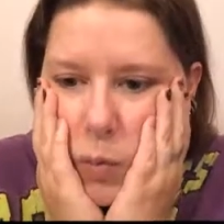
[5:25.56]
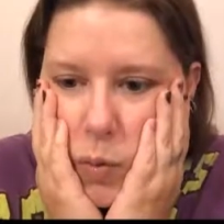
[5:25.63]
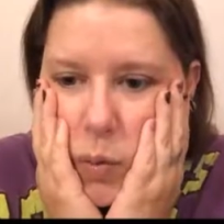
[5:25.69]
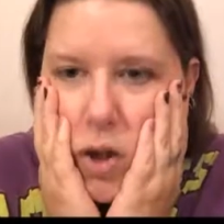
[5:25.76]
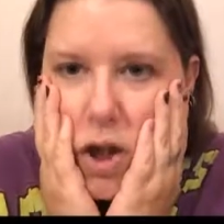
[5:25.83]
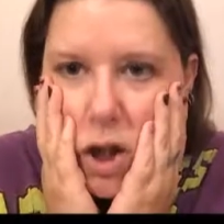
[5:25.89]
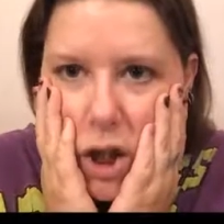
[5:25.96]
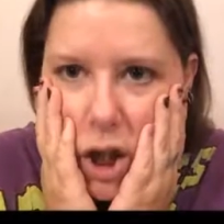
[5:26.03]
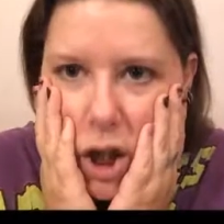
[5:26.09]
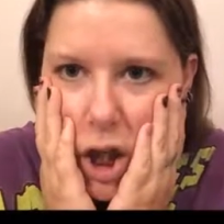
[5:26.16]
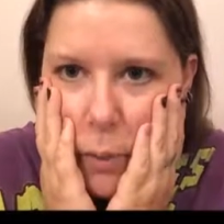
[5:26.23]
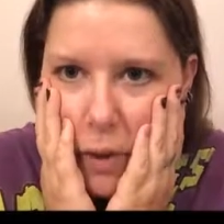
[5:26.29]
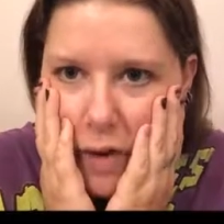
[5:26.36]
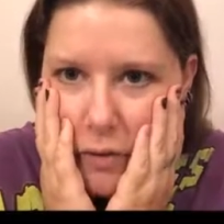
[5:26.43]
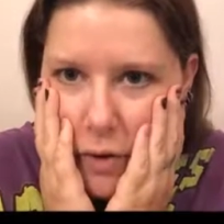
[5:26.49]
really
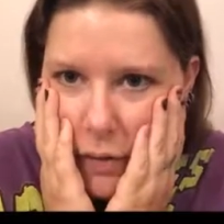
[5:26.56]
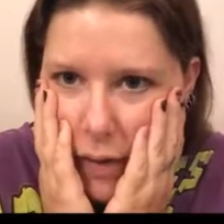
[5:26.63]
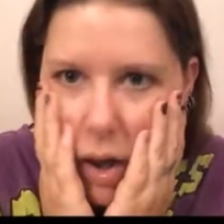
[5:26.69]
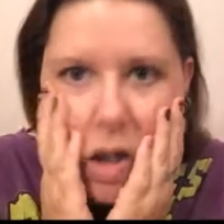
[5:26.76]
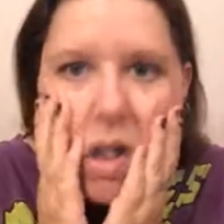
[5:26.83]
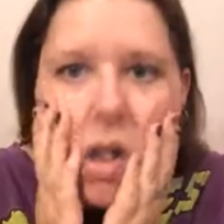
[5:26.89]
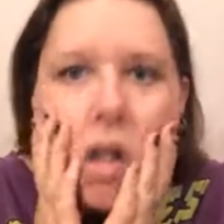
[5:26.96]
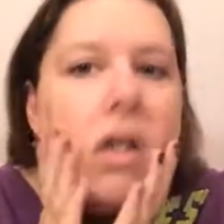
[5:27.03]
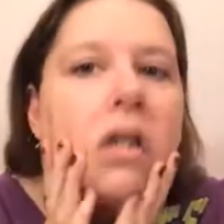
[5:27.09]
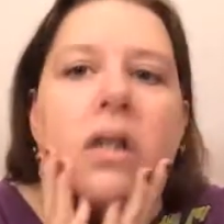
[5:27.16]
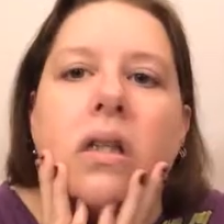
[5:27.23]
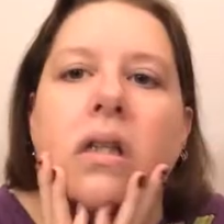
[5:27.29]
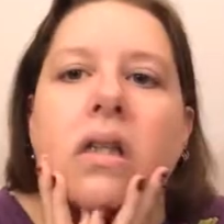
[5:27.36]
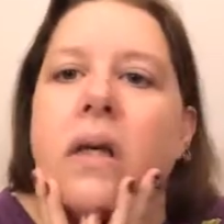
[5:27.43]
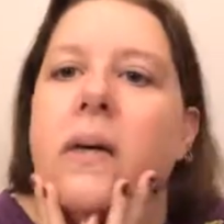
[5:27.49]
come off your face.
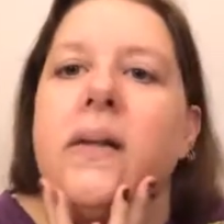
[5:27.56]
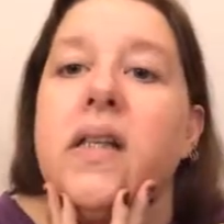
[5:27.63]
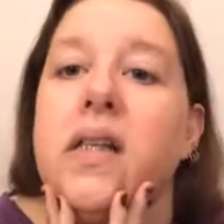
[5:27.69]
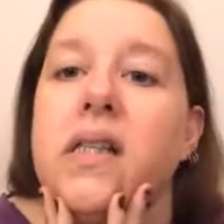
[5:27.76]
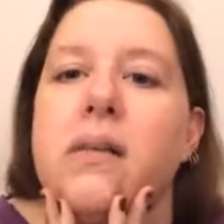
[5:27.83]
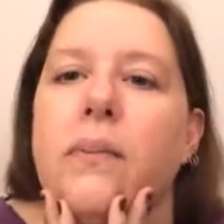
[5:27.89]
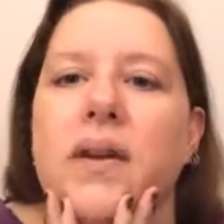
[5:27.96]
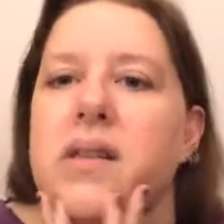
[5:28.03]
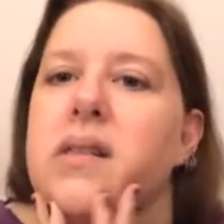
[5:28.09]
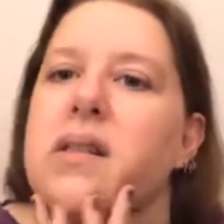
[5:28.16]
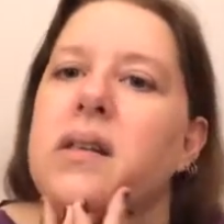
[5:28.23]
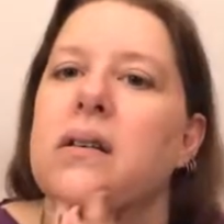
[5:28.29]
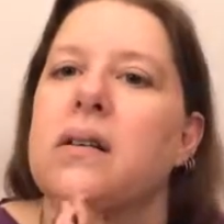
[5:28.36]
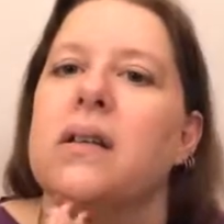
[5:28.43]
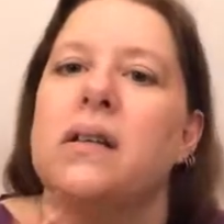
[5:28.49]
I mean, it's
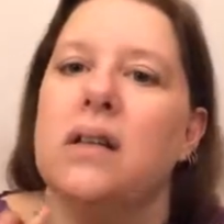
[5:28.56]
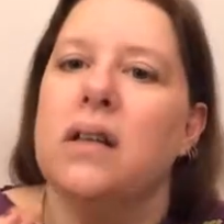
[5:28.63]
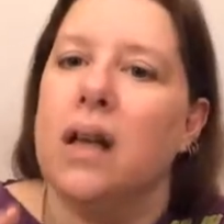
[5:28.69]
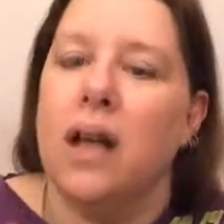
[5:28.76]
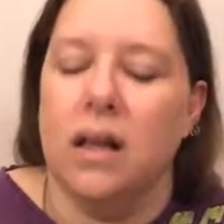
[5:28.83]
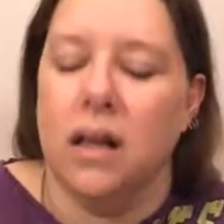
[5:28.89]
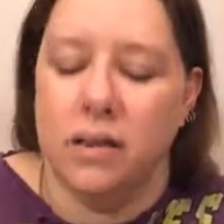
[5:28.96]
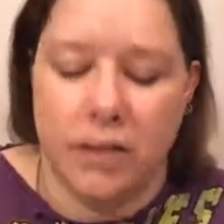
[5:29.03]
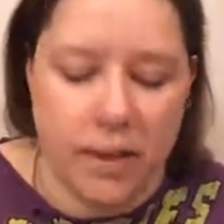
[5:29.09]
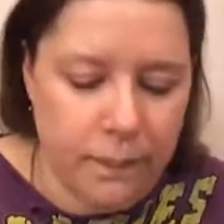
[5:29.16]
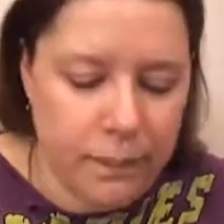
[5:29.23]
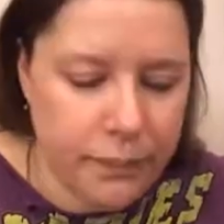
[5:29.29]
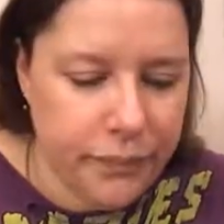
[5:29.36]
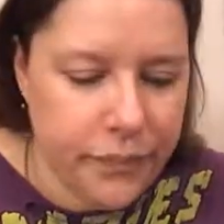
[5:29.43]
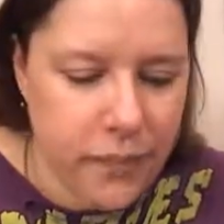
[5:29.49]
amazing. I love
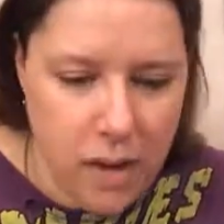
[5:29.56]
it.